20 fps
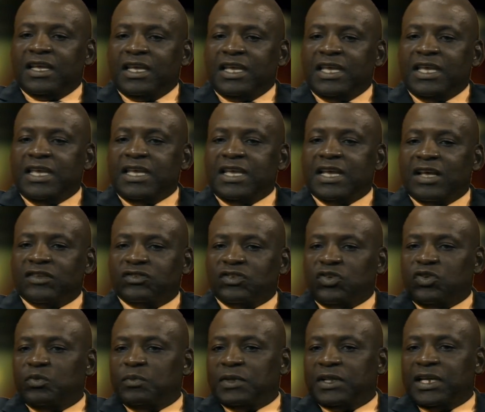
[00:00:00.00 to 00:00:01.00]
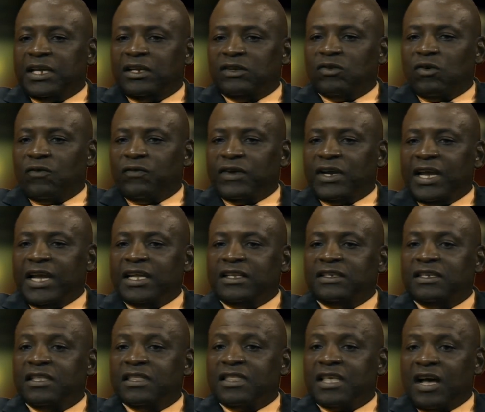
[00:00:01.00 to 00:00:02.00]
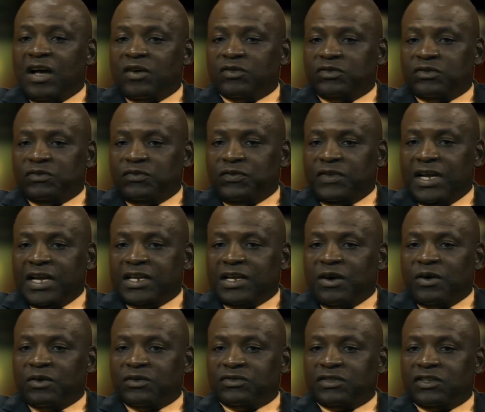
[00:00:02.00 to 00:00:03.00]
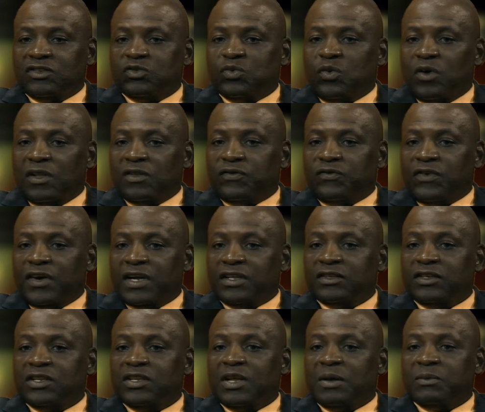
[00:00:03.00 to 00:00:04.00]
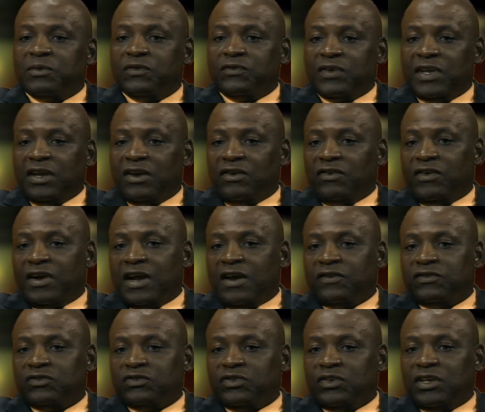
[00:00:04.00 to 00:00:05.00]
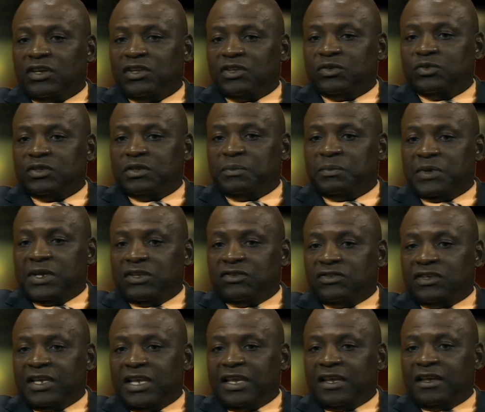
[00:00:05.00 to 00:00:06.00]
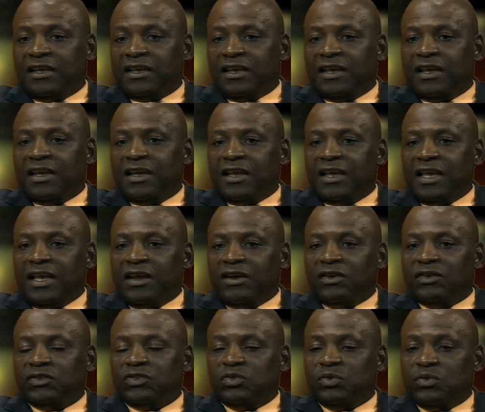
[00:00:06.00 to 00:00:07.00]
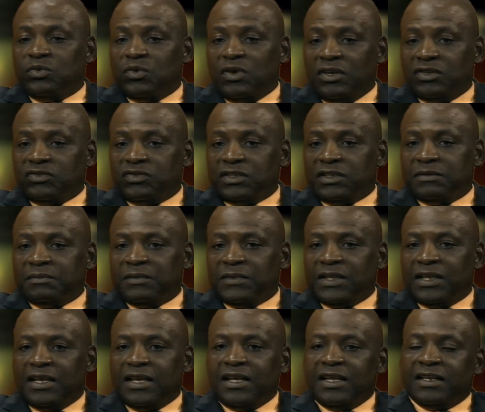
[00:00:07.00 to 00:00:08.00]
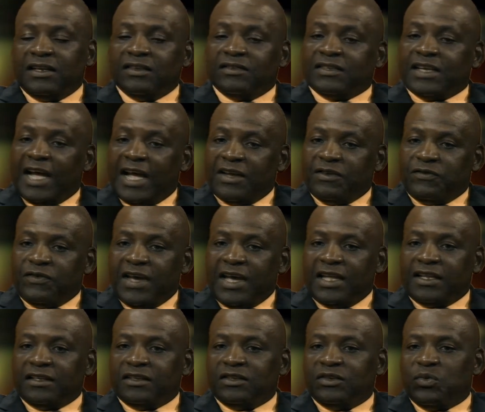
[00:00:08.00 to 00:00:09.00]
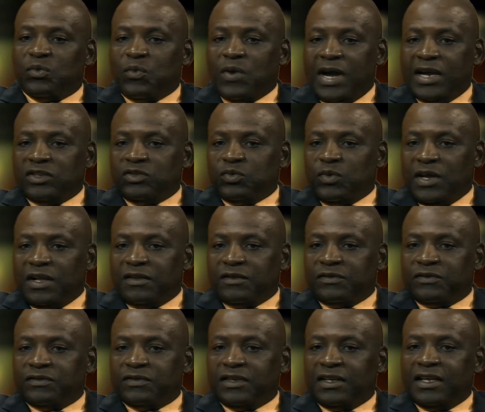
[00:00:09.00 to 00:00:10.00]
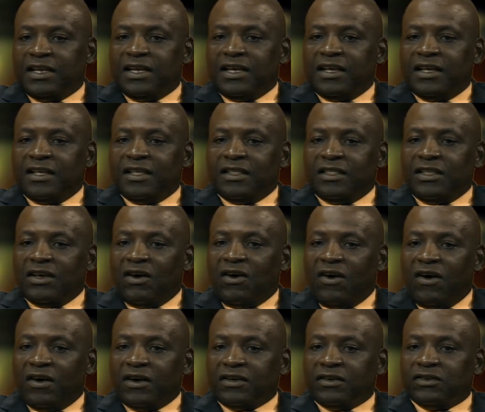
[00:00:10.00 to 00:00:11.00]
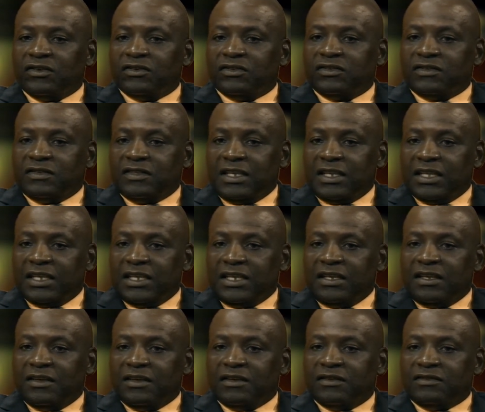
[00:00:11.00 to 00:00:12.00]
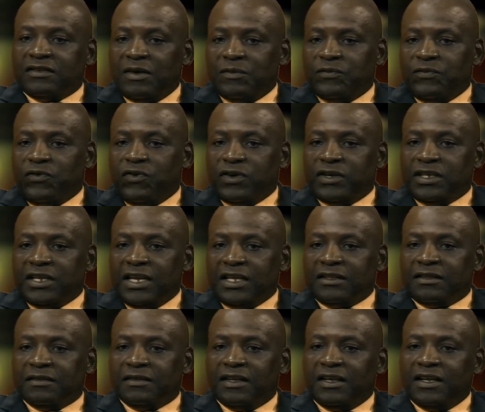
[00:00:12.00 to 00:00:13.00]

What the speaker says: He has accumulated over 18,000 flight hours and is qualified in a number of aircraft to include the Beach King Air 200, the Skyvan Y-12, the Hawker Siddeley 748,